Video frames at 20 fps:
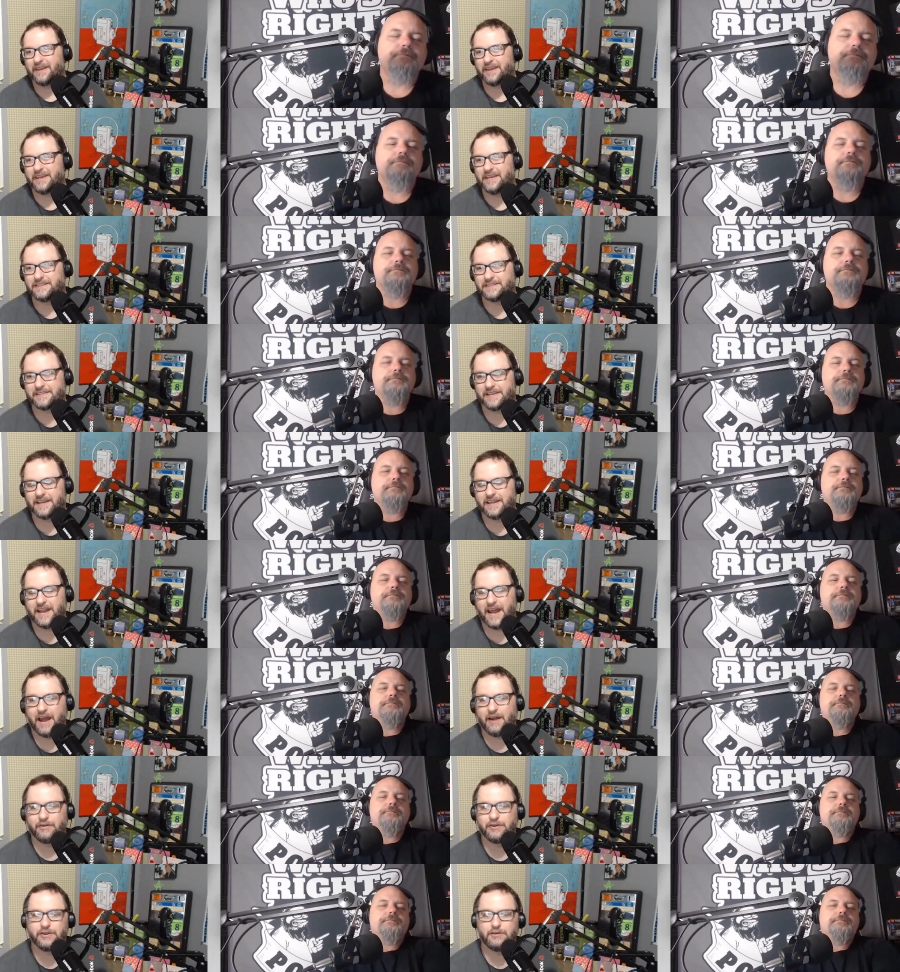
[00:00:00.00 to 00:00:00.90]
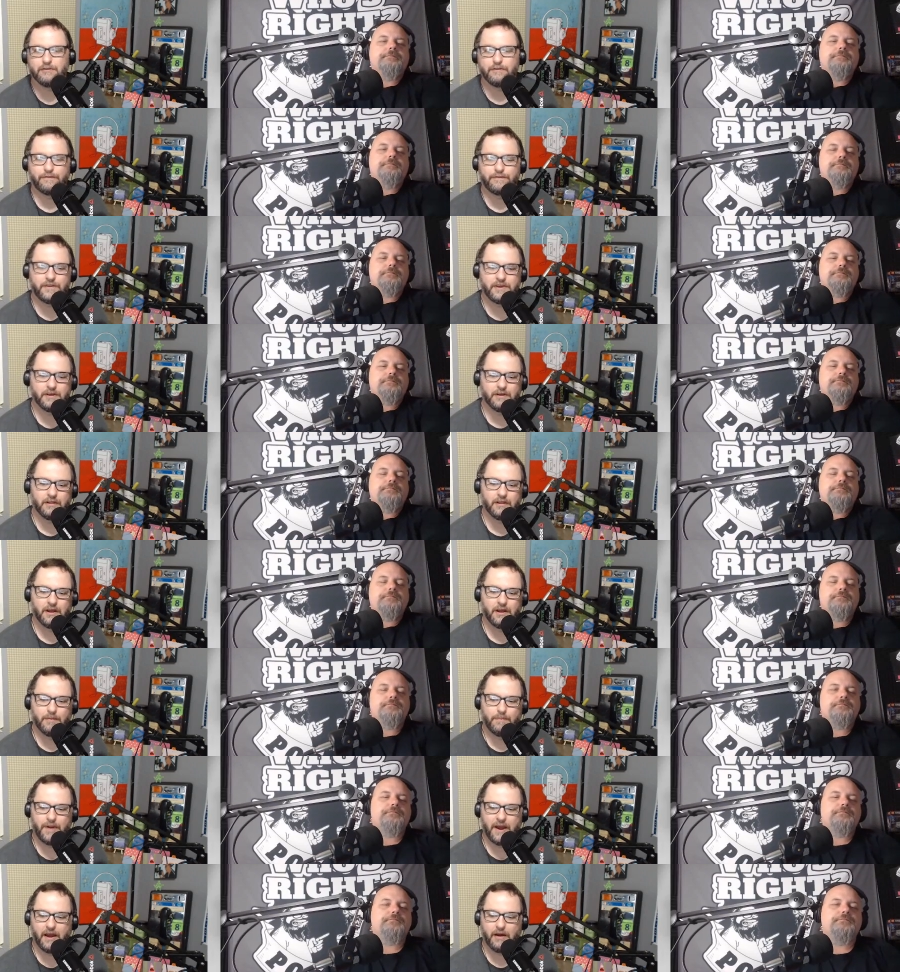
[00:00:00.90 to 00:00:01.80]
Speaker 1: he said, How do you feel
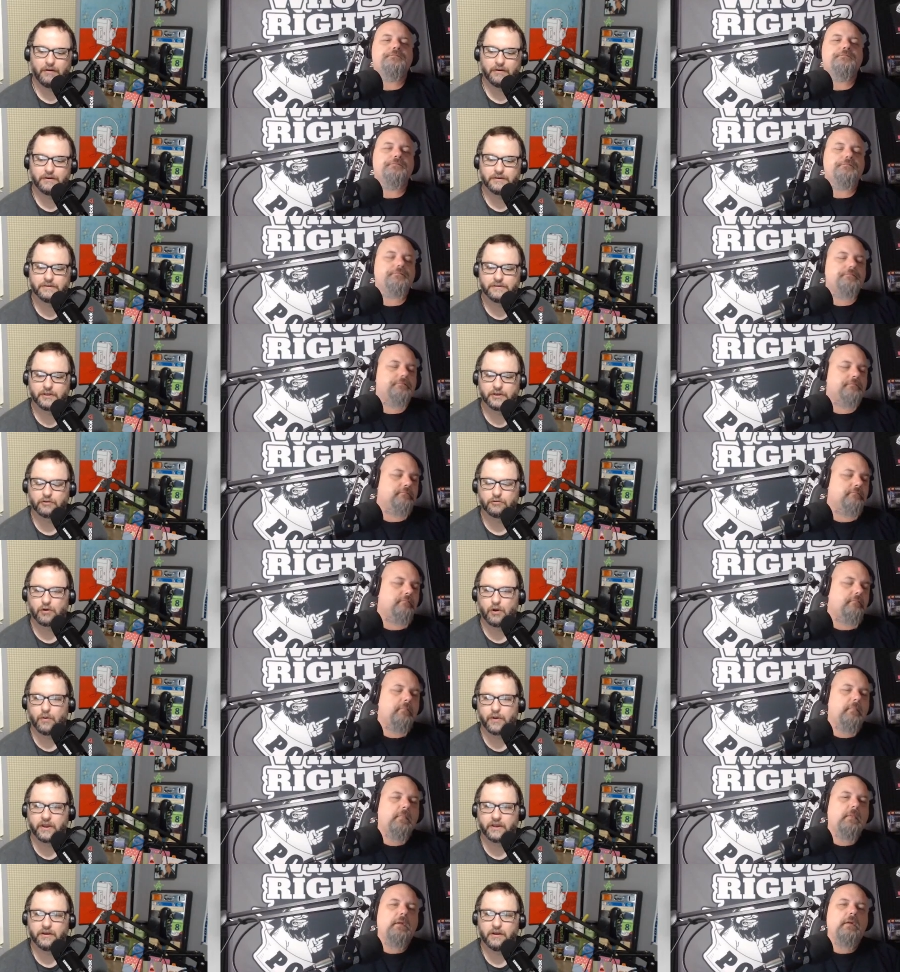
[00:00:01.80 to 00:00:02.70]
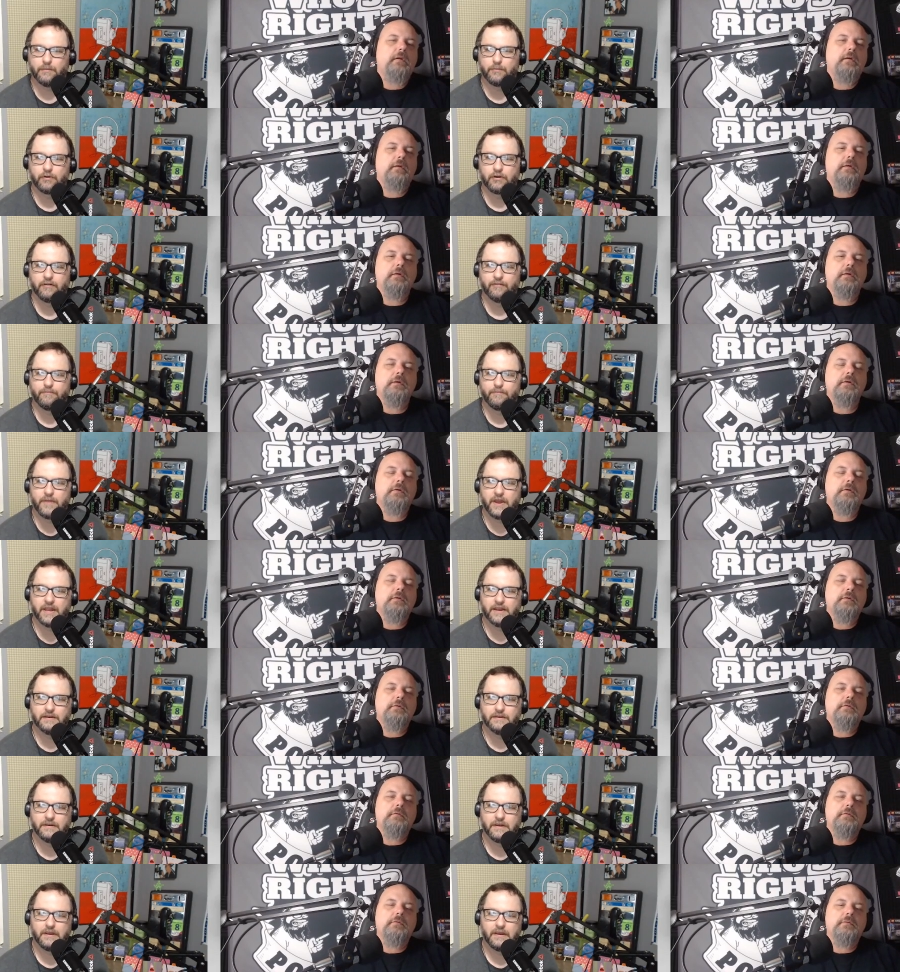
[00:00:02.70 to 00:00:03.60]
about the growing number of
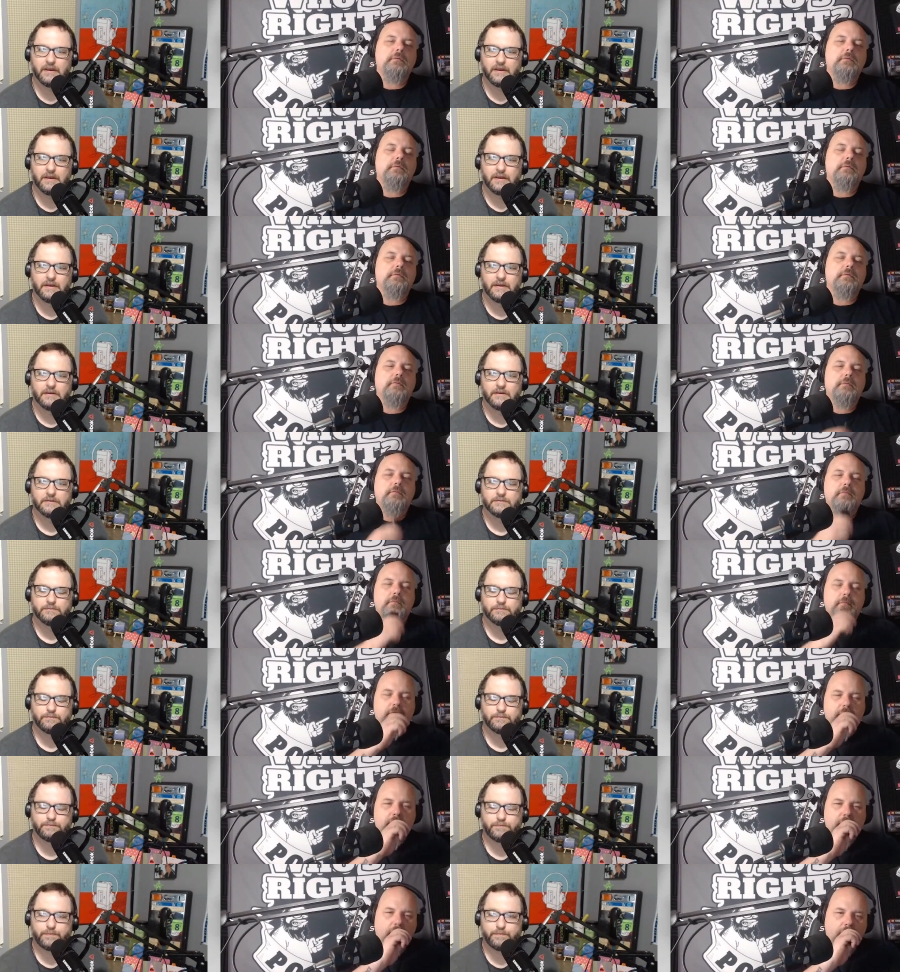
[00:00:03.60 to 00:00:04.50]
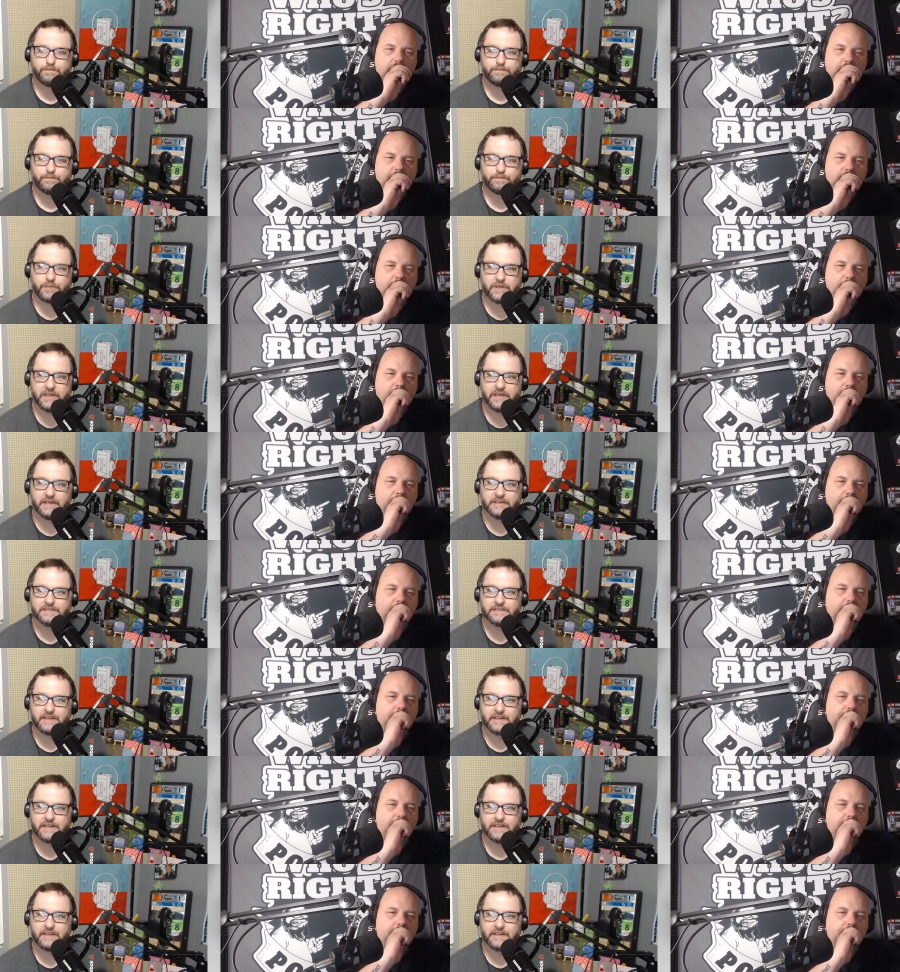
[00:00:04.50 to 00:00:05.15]
men peeing